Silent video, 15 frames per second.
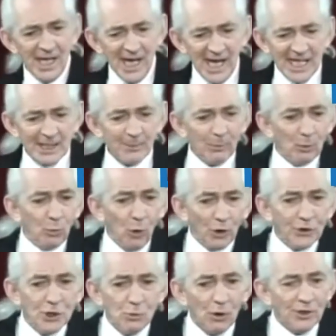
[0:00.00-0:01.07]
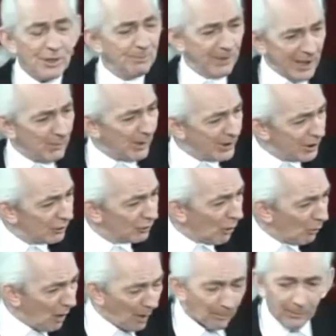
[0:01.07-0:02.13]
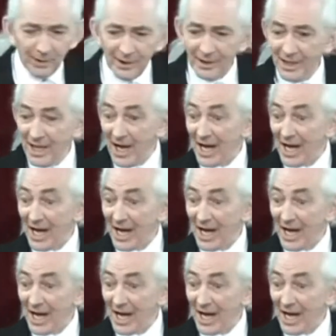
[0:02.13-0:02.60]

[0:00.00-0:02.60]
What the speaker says: He said, well, what do you want to be when you grow up?